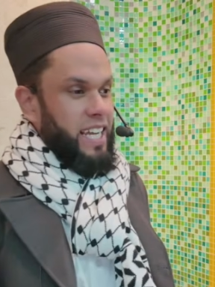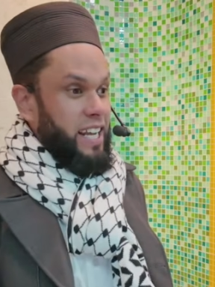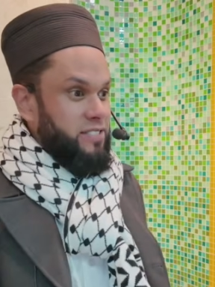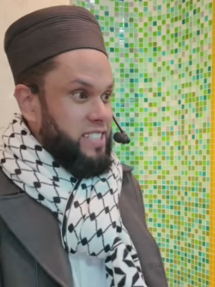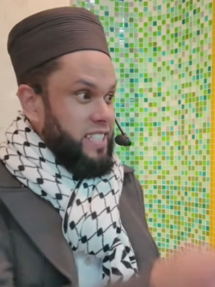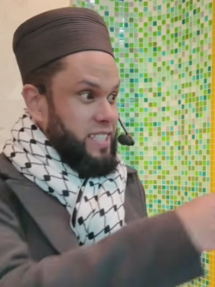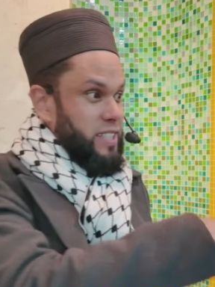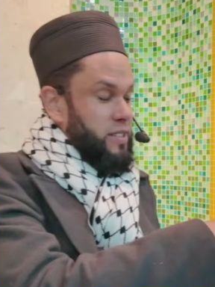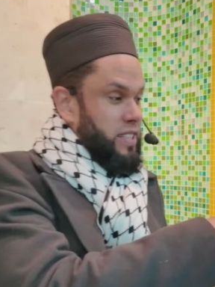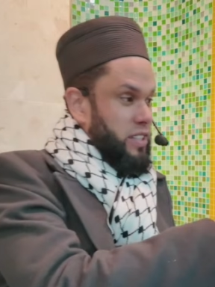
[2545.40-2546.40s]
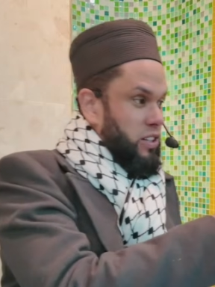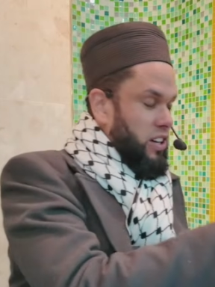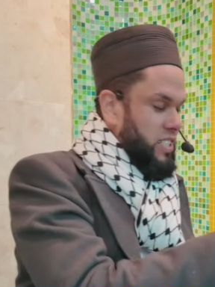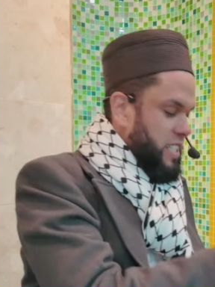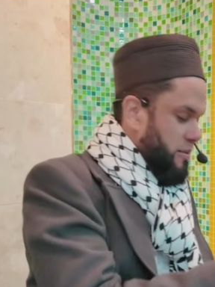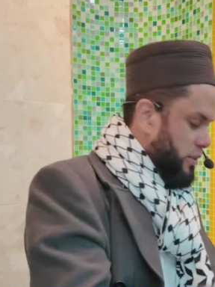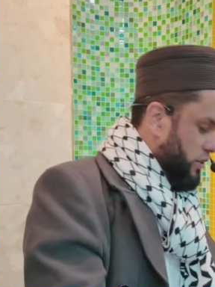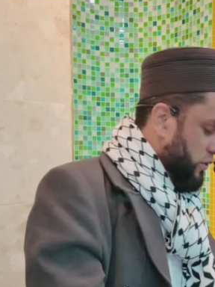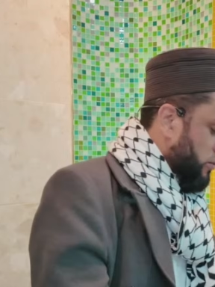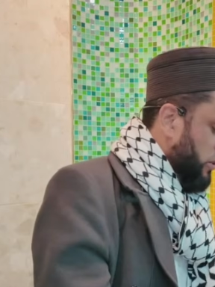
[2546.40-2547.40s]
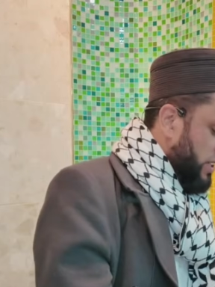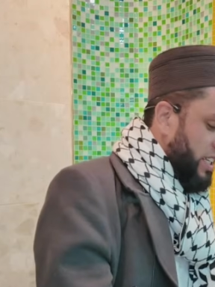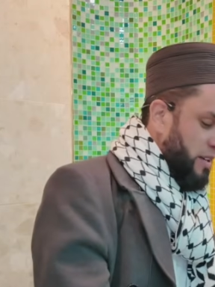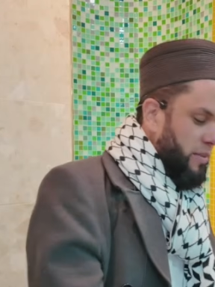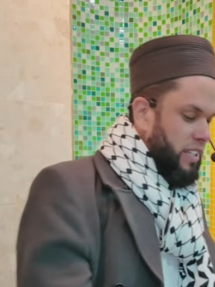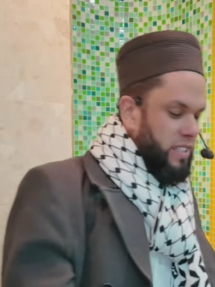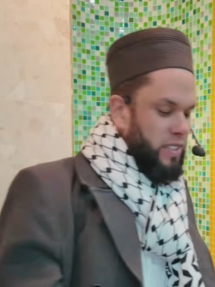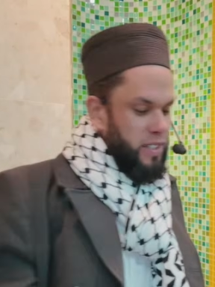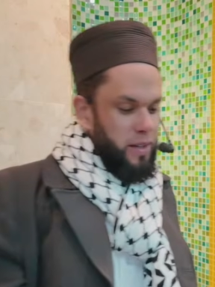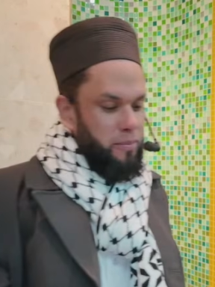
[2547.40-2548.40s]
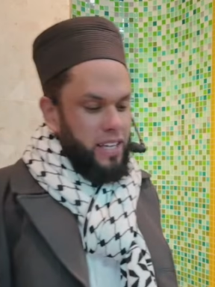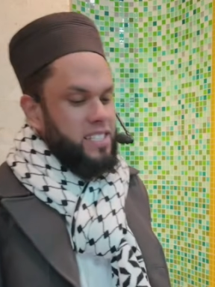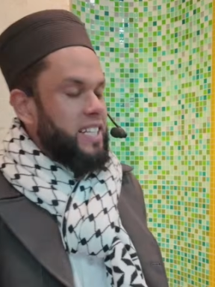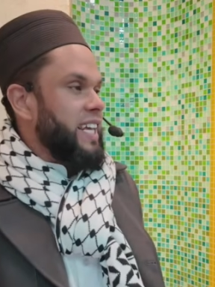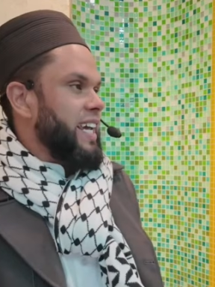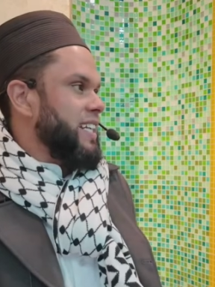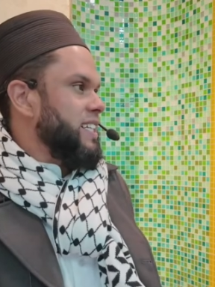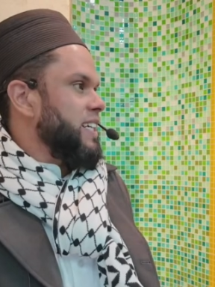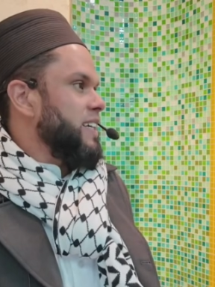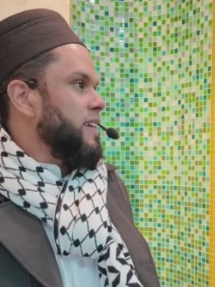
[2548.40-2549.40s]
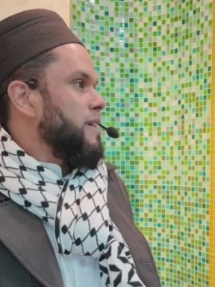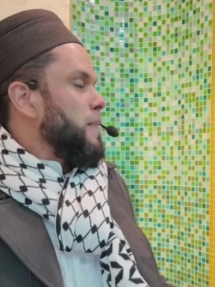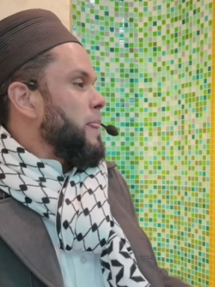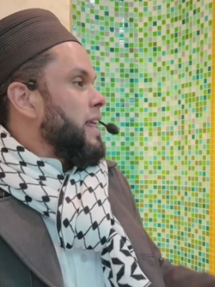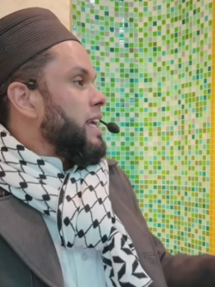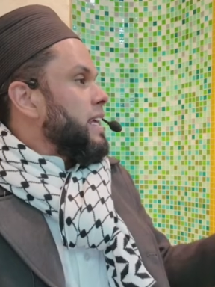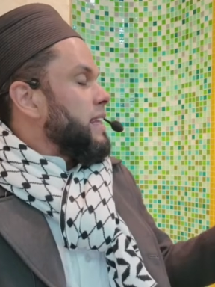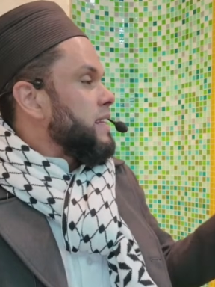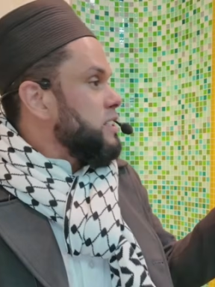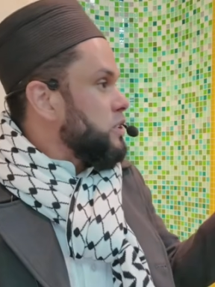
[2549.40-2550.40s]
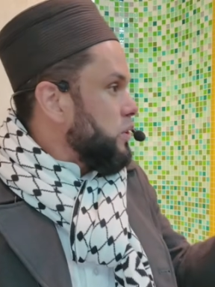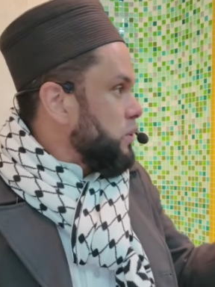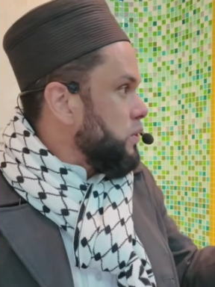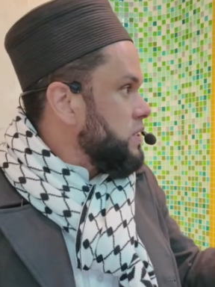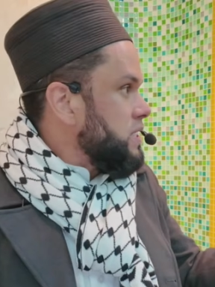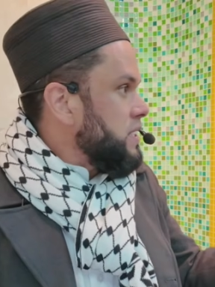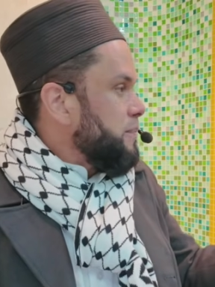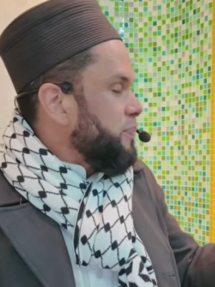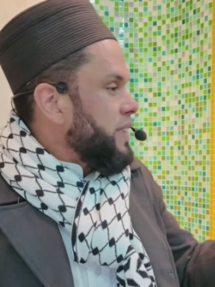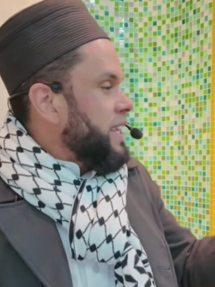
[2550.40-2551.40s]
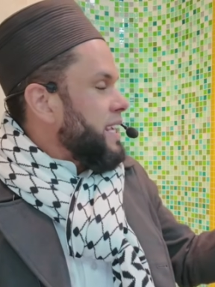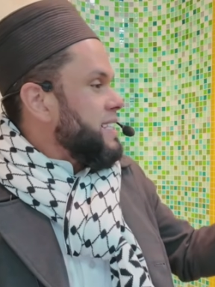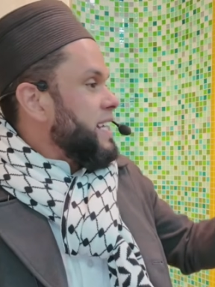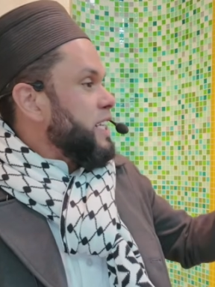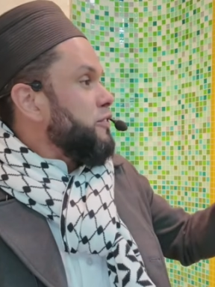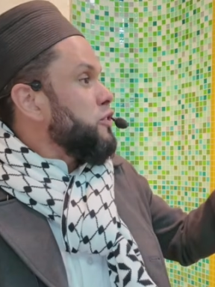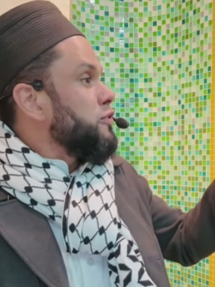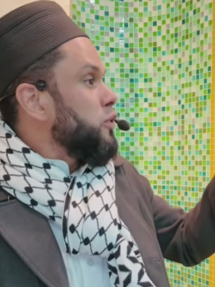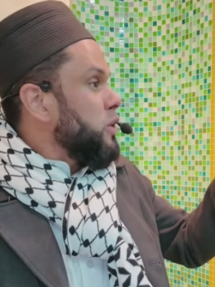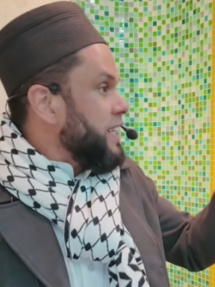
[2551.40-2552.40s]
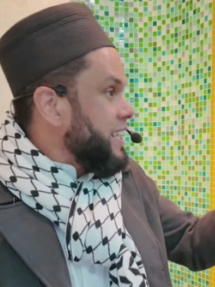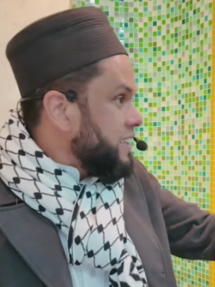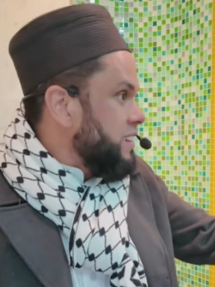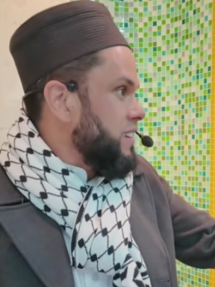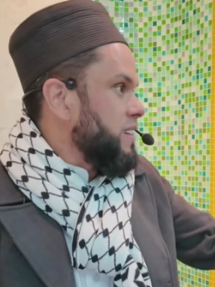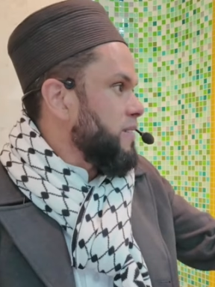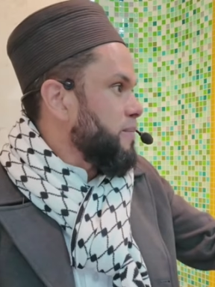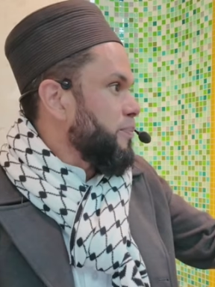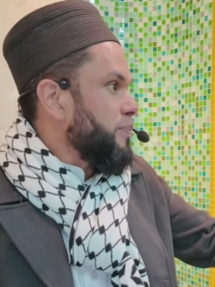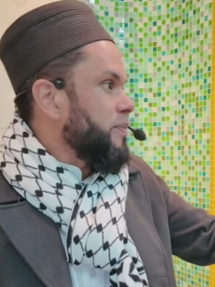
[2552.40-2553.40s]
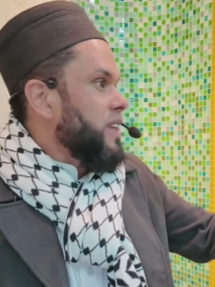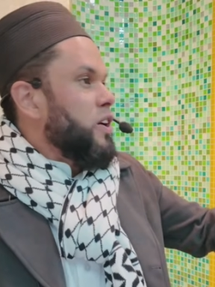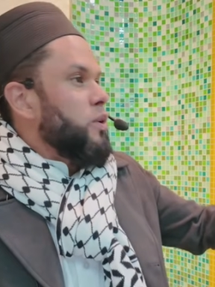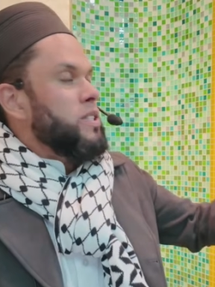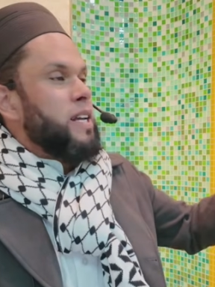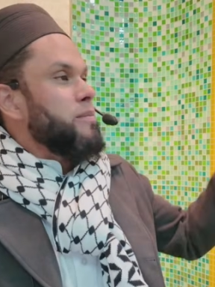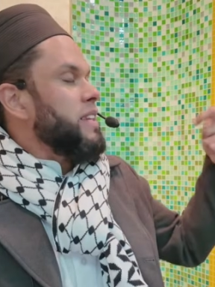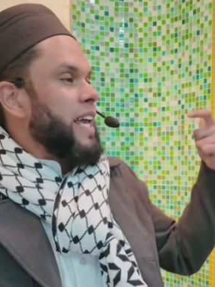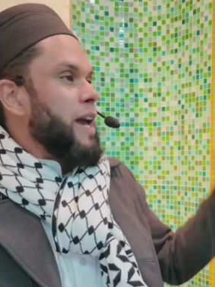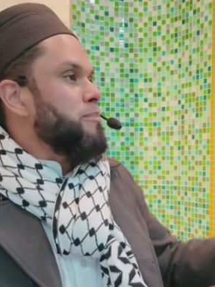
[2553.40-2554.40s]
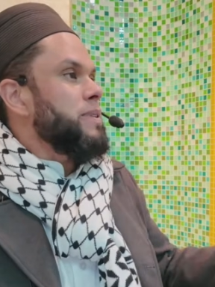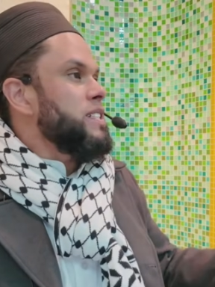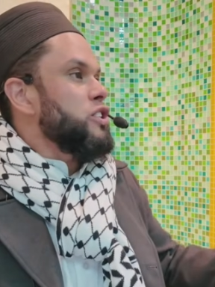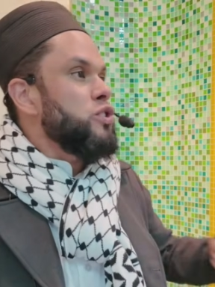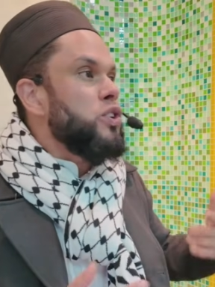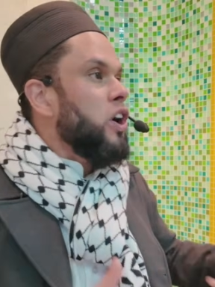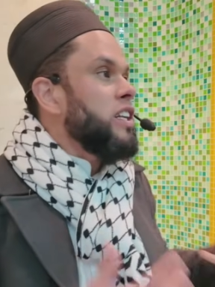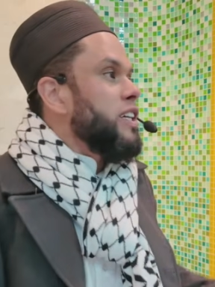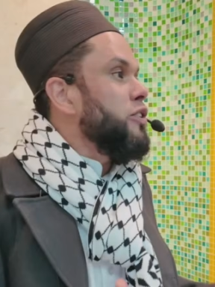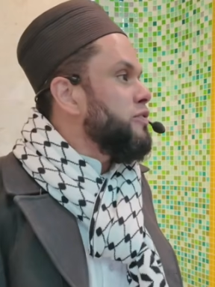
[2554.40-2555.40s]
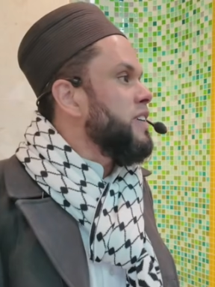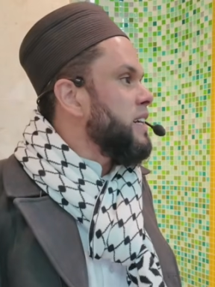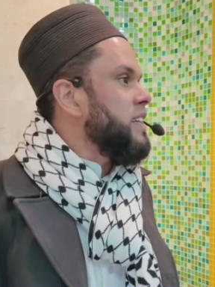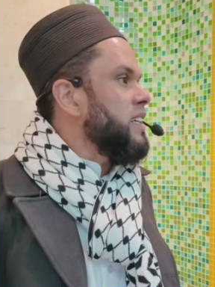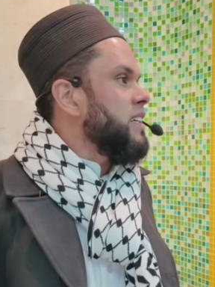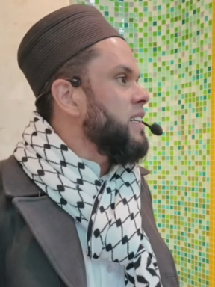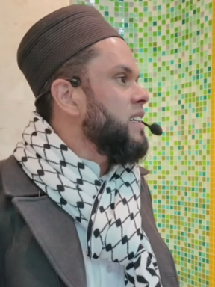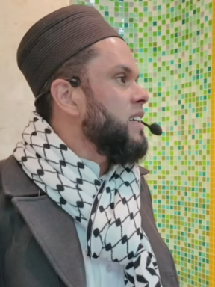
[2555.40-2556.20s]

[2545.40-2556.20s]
And I've seen it in the last time I went on Umrah, it came in amazingly handy. This clause is that if you fall ill or something happens and you can't go further,